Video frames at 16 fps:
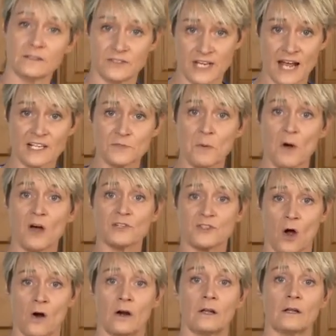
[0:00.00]
tennis balls
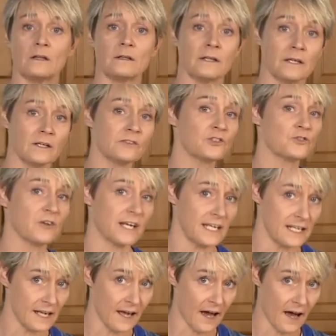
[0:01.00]
are a little
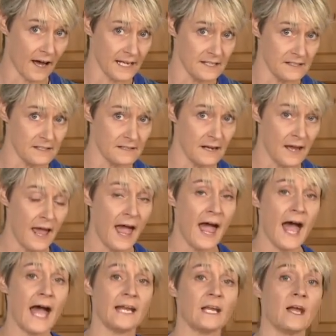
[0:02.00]
tricky to cut,
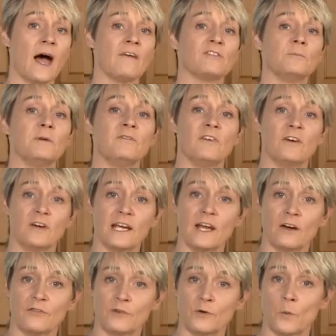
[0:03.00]
and you have to be very
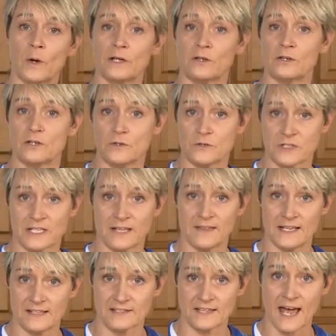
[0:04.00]
careful when you're using
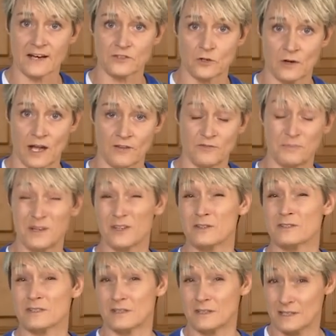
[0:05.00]
the X-Acto knife,
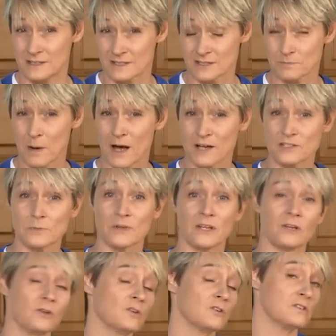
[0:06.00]
because it is possible
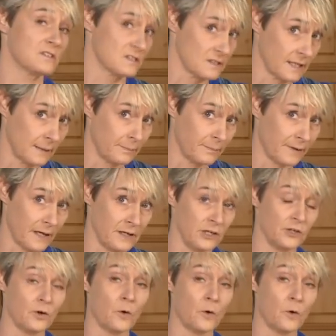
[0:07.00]
that you could slip and you